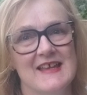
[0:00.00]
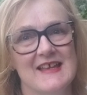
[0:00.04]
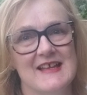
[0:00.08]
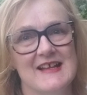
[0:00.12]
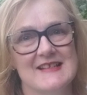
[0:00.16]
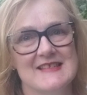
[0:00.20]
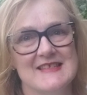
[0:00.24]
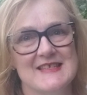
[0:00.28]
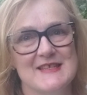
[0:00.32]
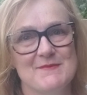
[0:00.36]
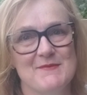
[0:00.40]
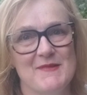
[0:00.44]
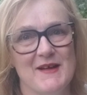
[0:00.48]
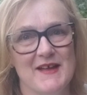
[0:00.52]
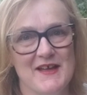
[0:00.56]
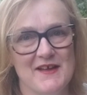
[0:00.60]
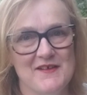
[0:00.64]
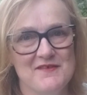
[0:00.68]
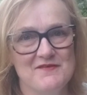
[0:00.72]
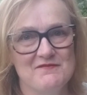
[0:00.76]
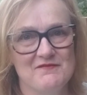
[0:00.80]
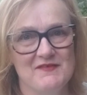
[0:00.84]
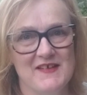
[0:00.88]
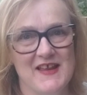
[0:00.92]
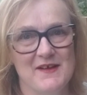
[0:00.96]
cutting my
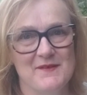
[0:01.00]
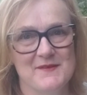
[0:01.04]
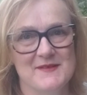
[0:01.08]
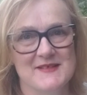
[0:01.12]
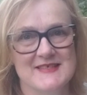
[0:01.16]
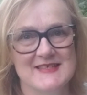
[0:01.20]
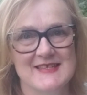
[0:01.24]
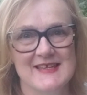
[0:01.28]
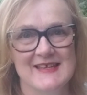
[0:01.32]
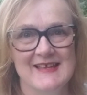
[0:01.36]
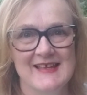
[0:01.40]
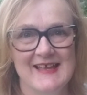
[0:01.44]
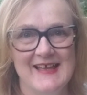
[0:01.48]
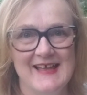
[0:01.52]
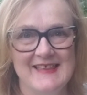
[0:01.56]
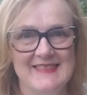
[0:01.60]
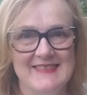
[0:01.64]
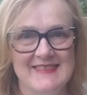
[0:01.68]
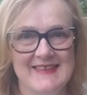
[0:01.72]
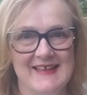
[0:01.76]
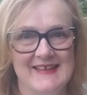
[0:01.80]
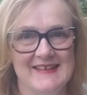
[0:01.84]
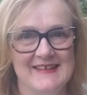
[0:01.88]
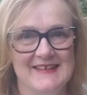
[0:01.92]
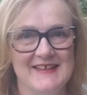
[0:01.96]
own flowers and
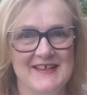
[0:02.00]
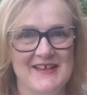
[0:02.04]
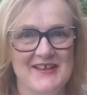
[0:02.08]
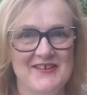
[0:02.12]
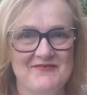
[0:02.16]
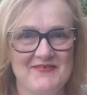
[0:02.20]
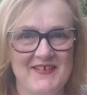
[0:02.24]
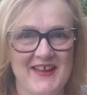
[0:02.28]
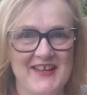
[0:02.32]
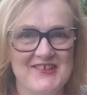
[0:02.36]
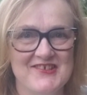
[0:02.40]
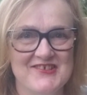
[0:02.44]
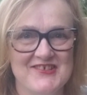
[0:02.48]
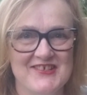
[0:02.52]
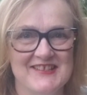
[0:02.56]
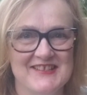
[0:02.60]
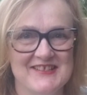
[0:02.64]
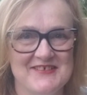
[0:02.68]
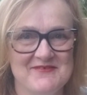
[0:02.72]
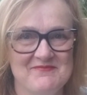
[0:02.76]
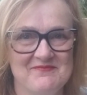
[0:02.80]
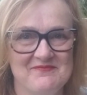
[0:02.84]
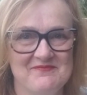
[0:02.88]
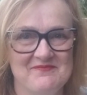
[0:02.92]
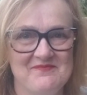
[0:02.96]
then arranging
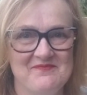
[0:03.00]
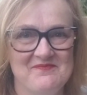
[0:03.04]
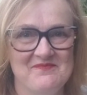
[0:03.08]
them